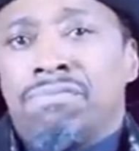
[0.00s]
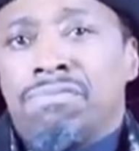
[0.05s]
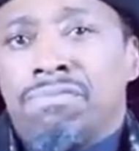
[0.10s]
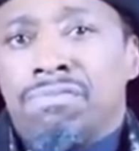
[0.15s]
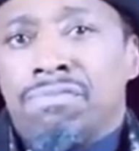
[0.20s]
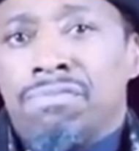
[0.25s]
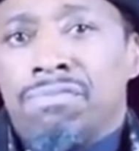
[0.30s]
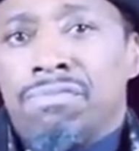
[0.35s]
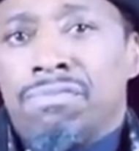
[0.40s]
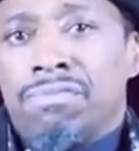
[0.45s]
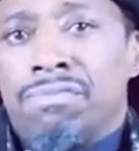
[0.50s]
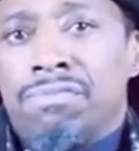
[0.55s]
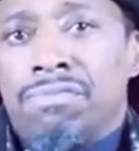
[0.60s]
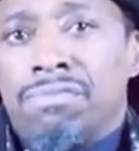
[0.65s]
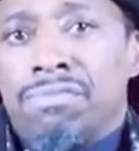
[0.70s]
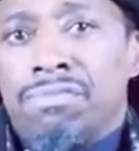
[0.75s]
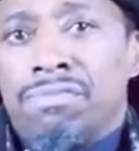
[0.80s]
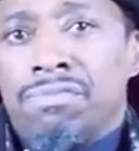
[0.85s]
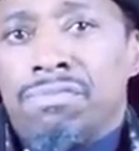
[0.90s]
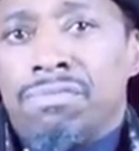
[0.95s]

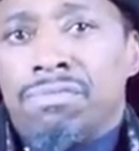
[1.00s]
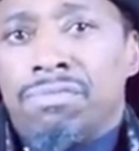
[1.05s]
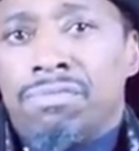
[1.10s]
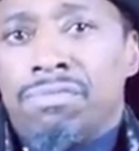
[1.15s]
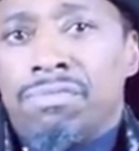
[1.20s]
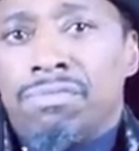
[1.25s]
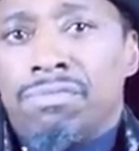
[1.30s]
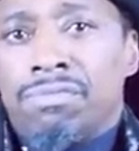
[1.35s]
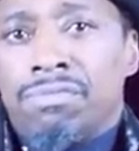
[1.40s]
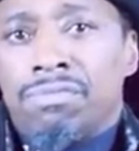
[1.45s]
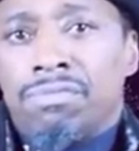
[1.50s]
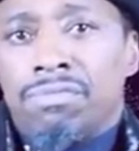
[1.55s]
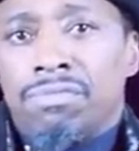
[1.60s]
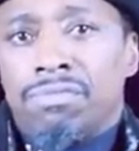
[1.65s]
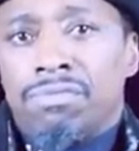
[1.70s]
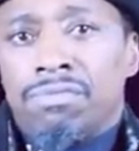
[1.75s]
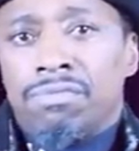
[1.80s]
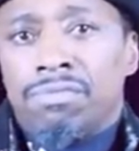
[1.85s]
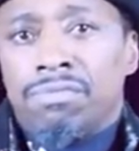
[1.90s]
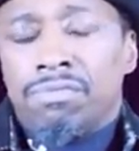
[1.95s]

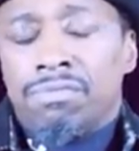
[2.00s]
No one is speaking in this clip.